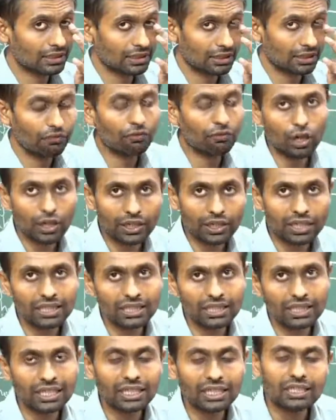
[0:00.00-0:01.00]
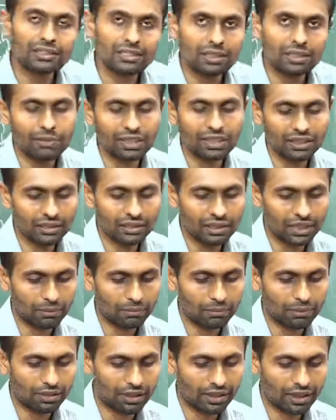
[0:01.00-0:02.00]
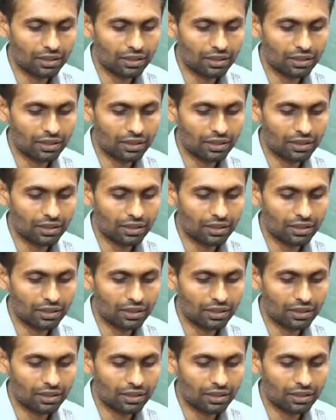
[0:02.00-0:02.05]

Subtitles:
as a foreign key in some other table,